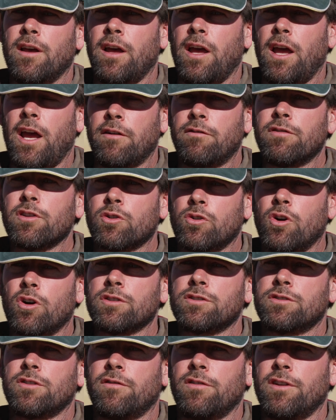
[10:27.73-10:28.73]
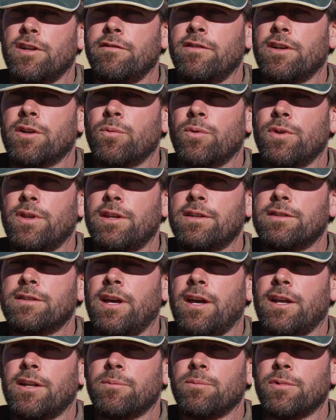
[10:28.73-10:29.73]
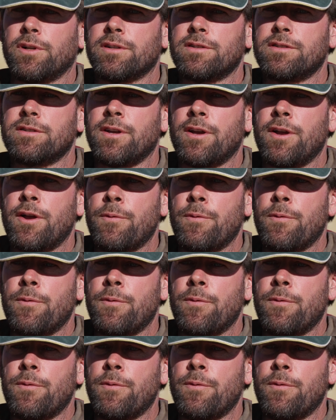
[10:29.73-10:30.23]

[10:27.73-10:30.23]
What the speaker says: have the cost of living with these animals.